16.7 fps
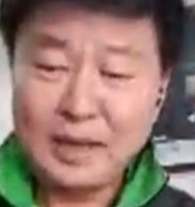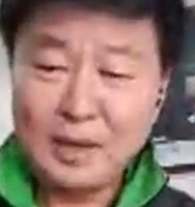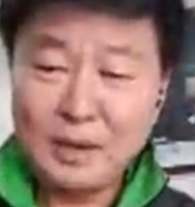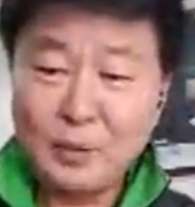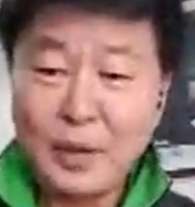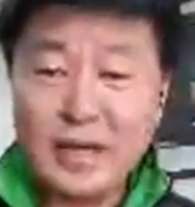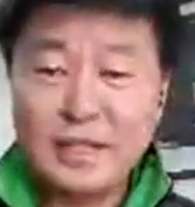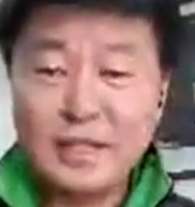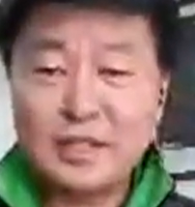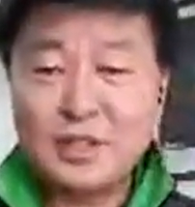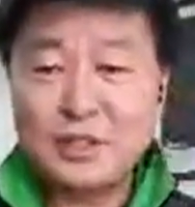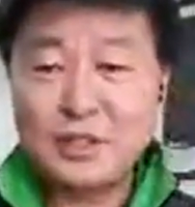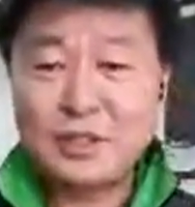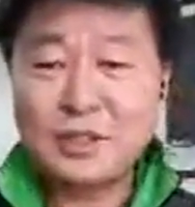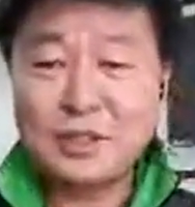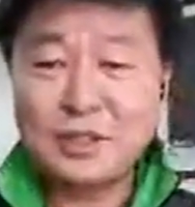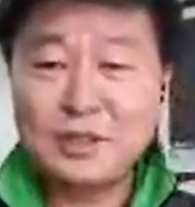When
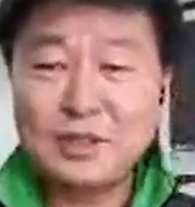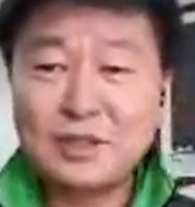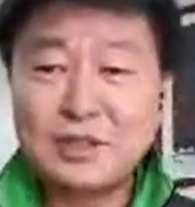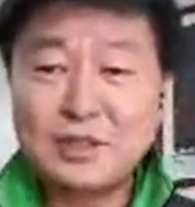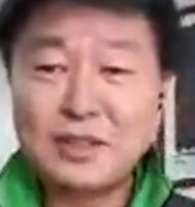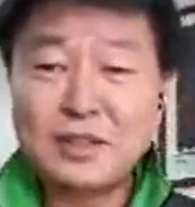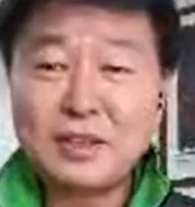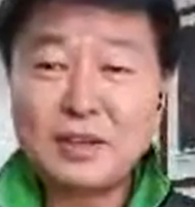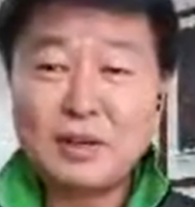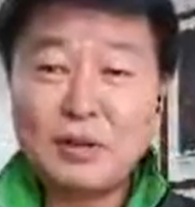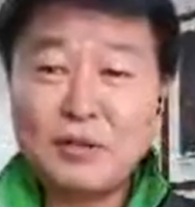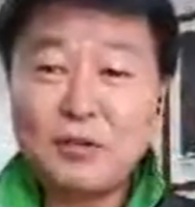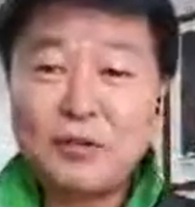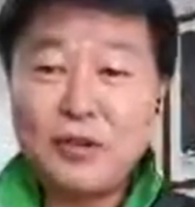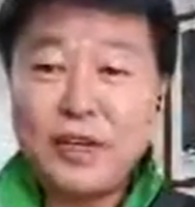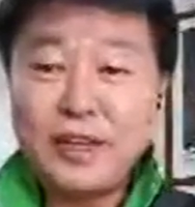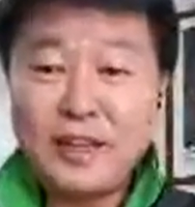Jesus
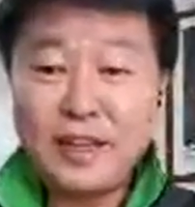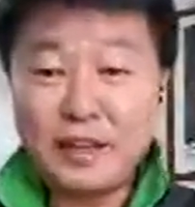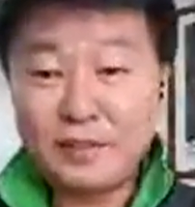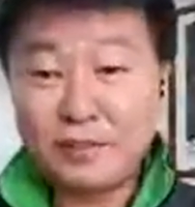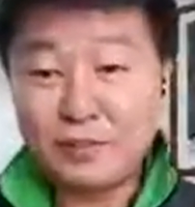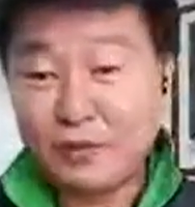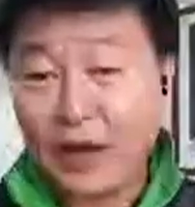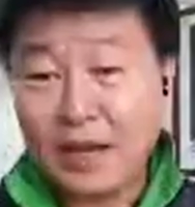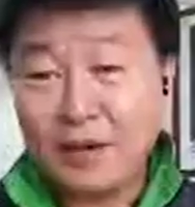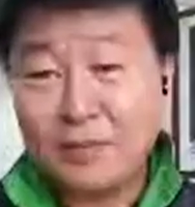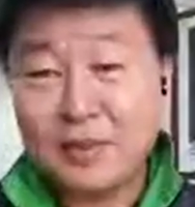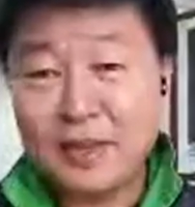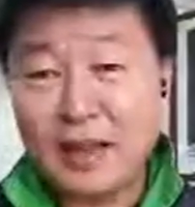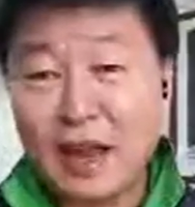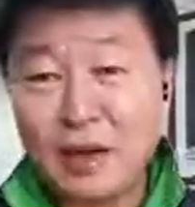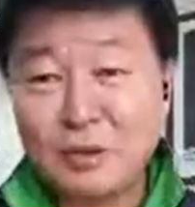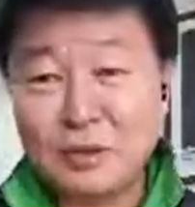feeding
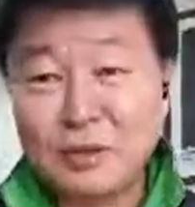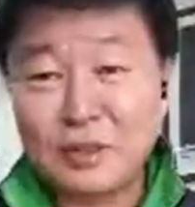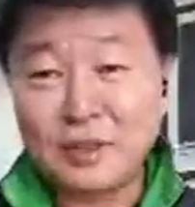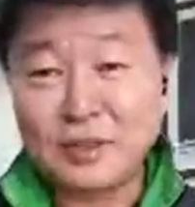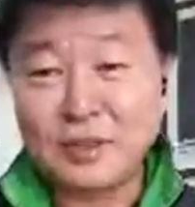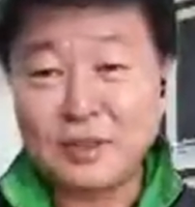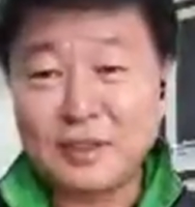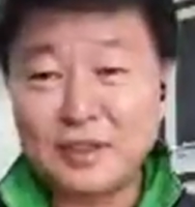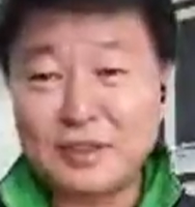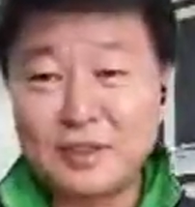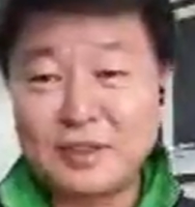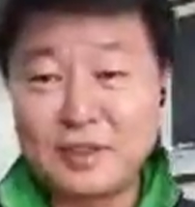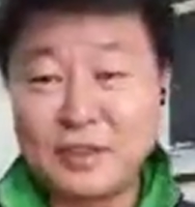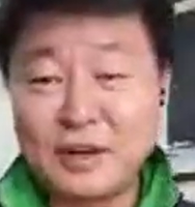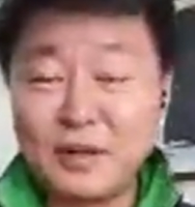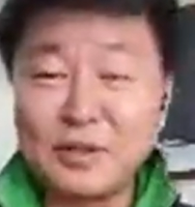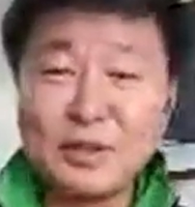5,000
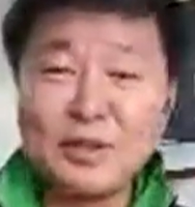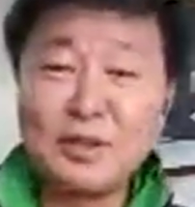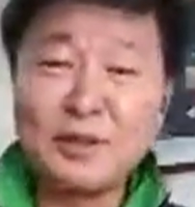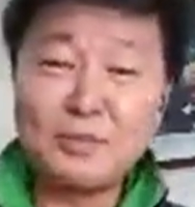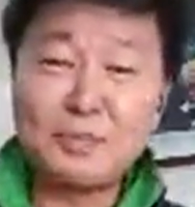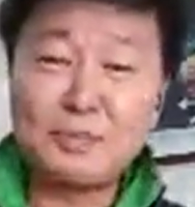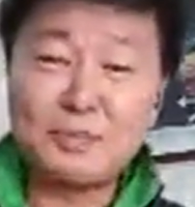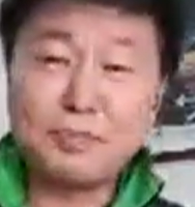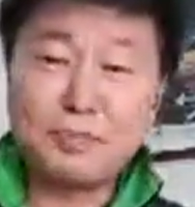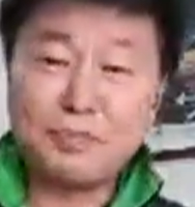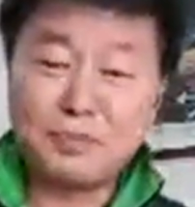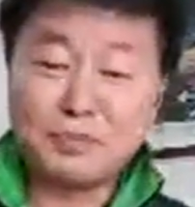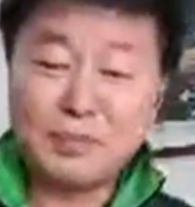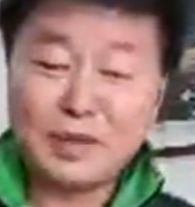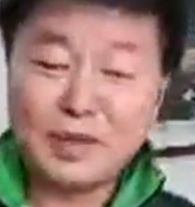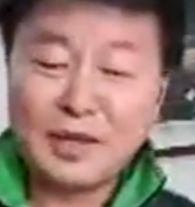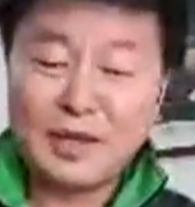on the,
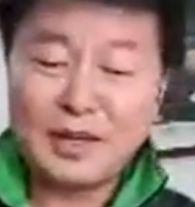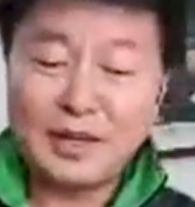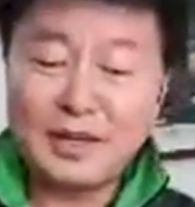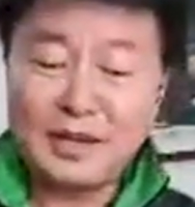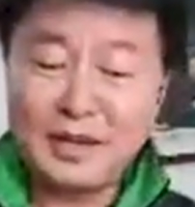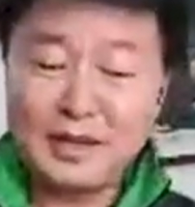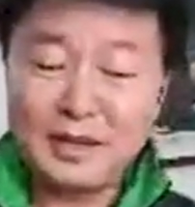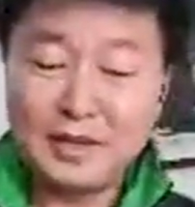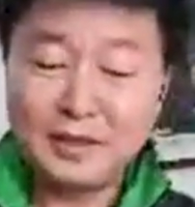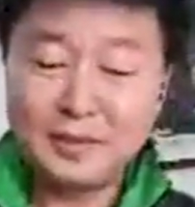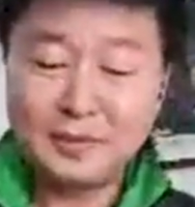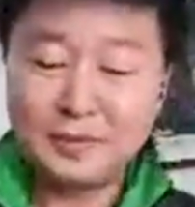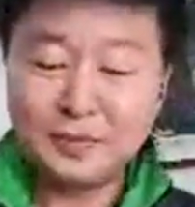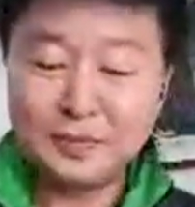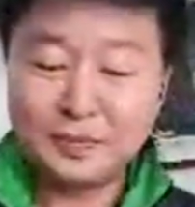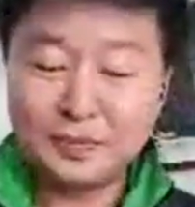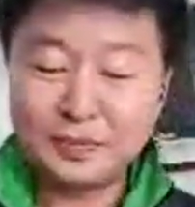uh,
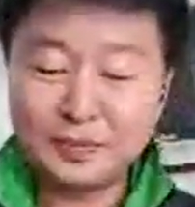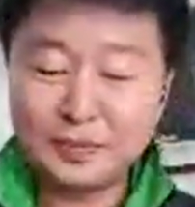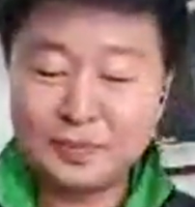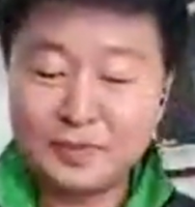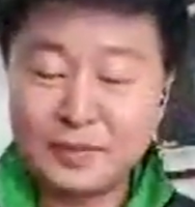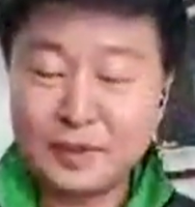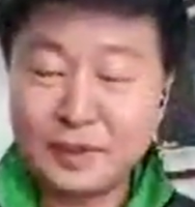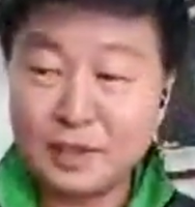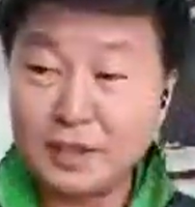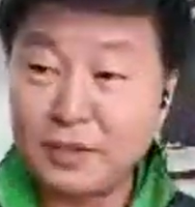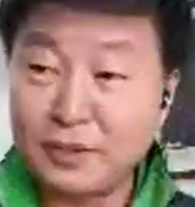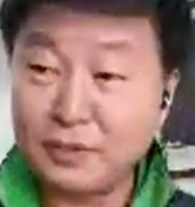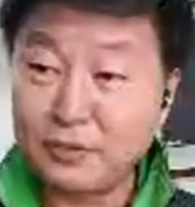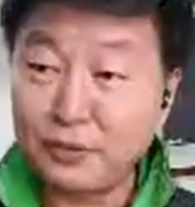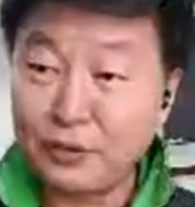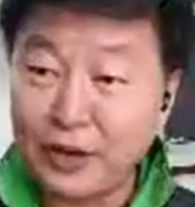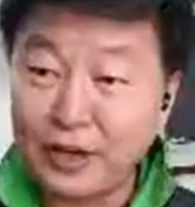the
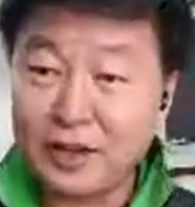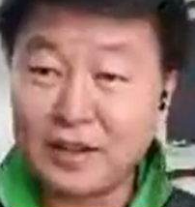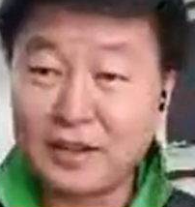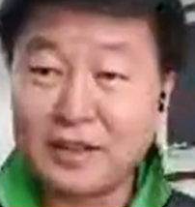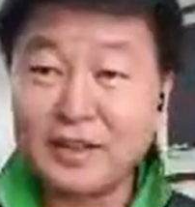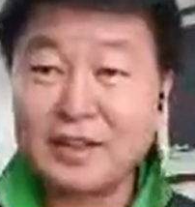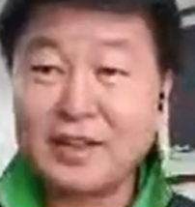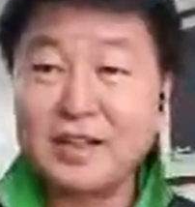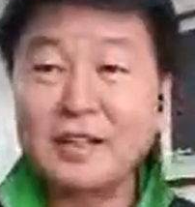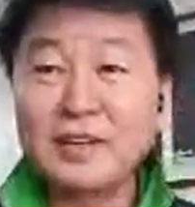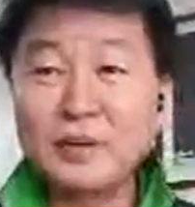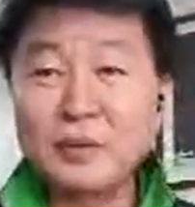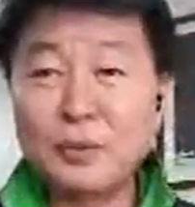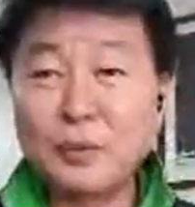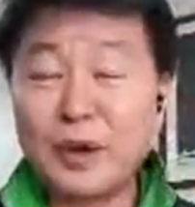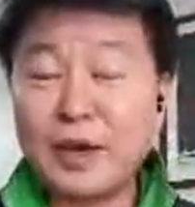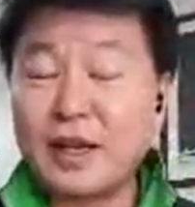field
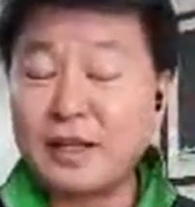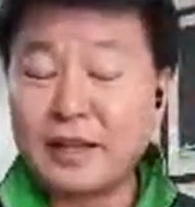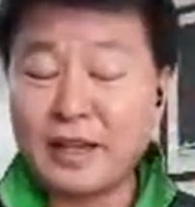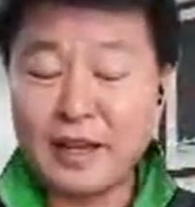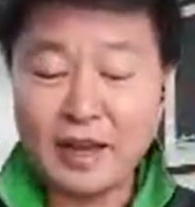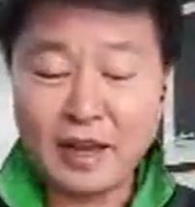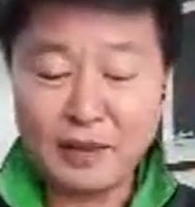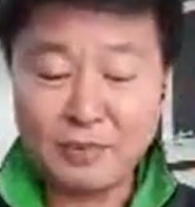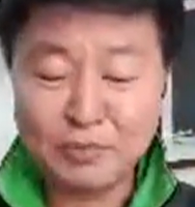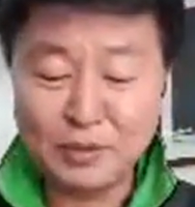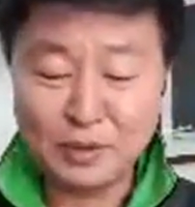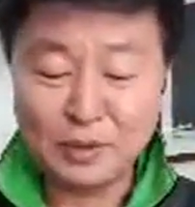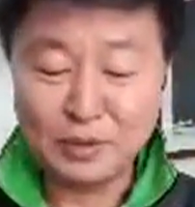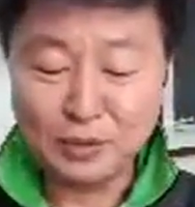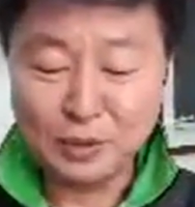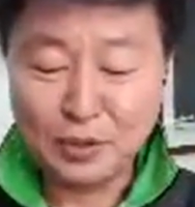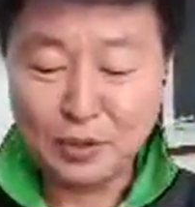where they have the
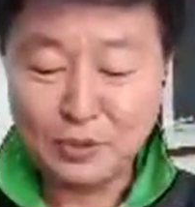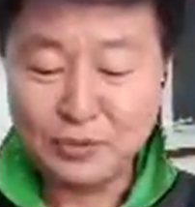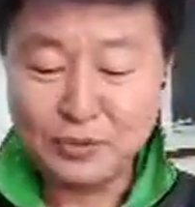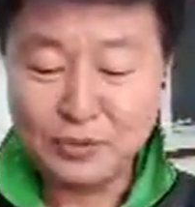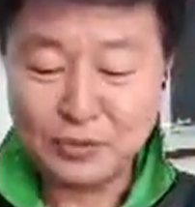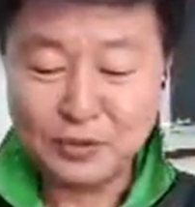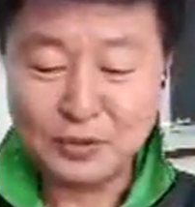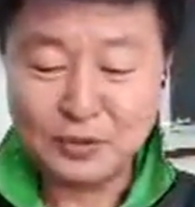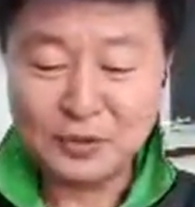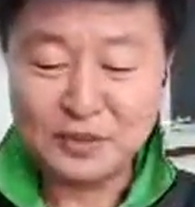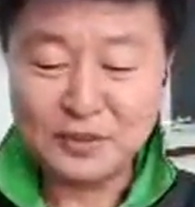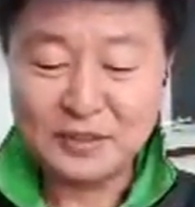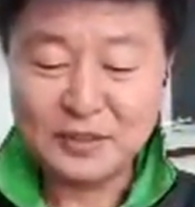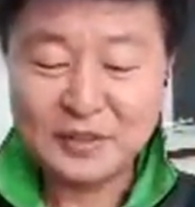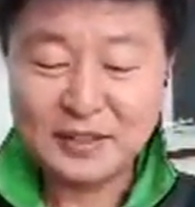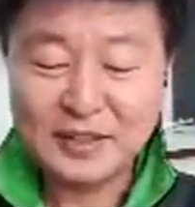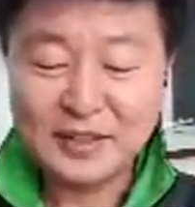no food,
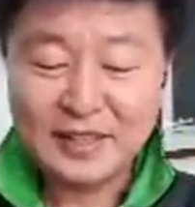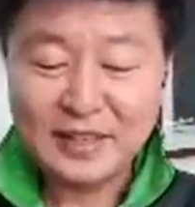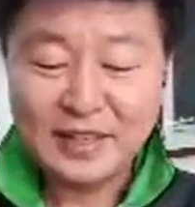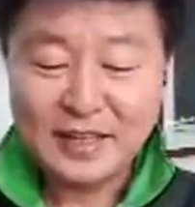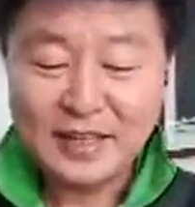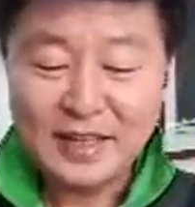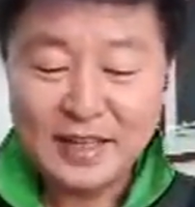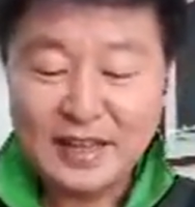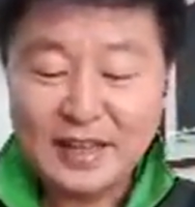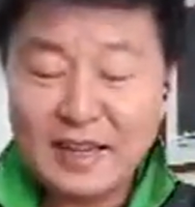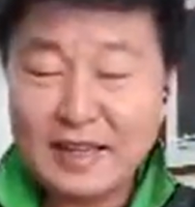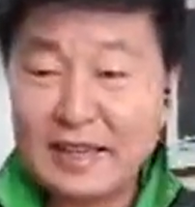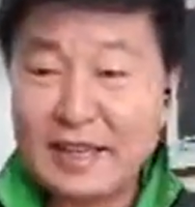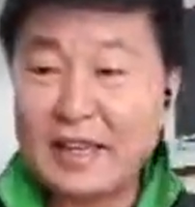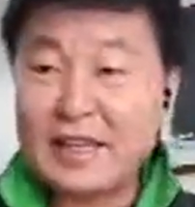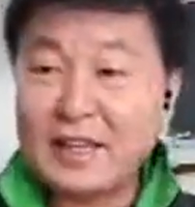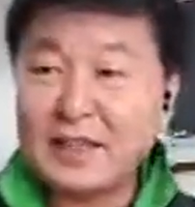
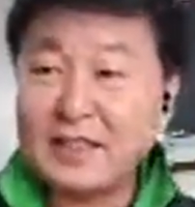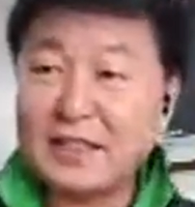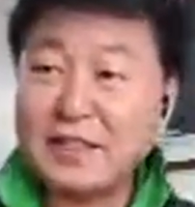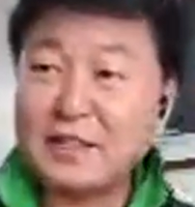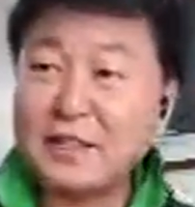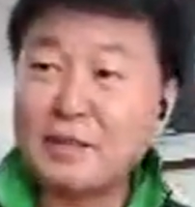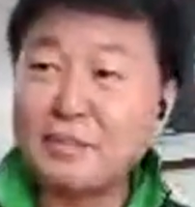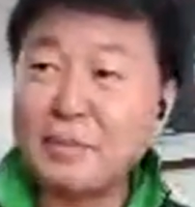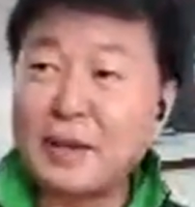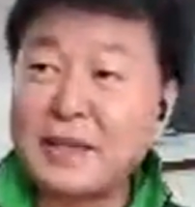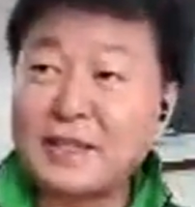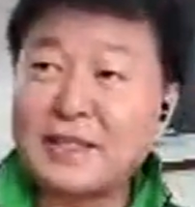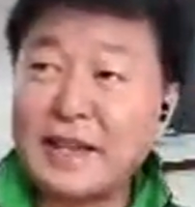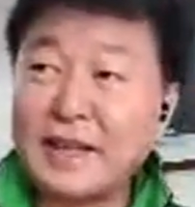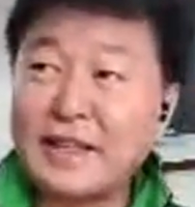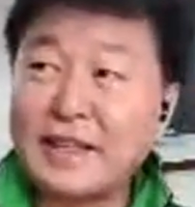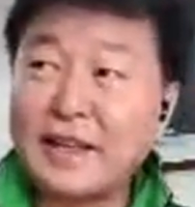that is the
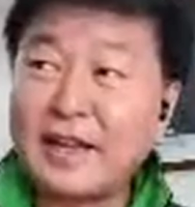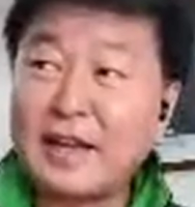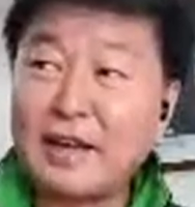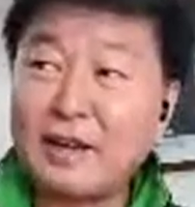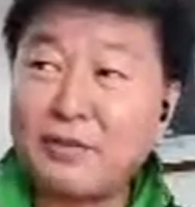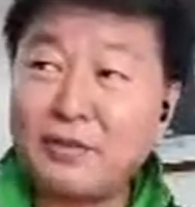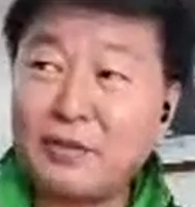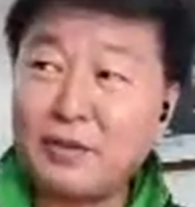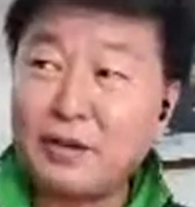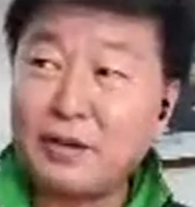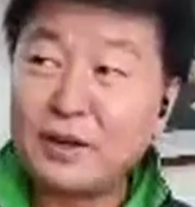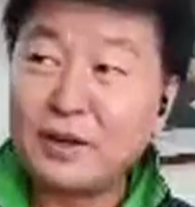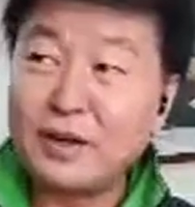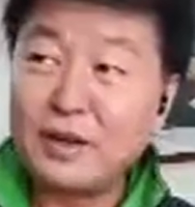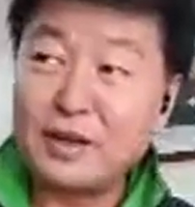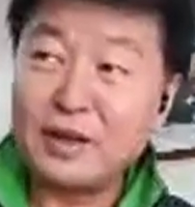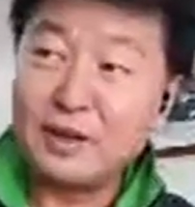Bethsaida
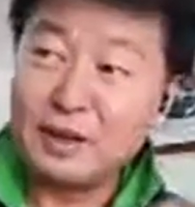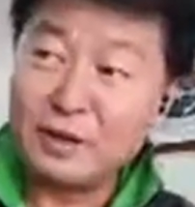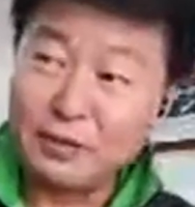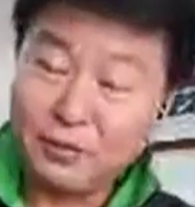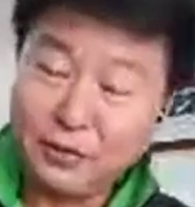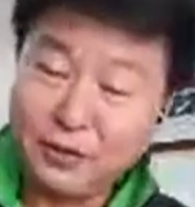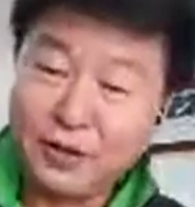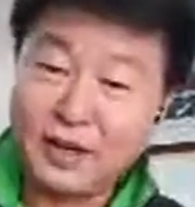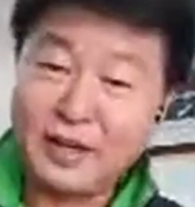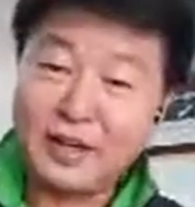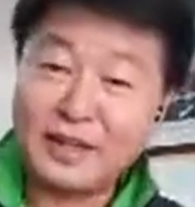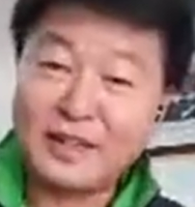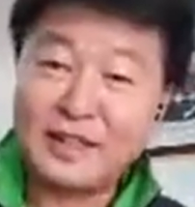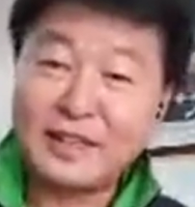uh, field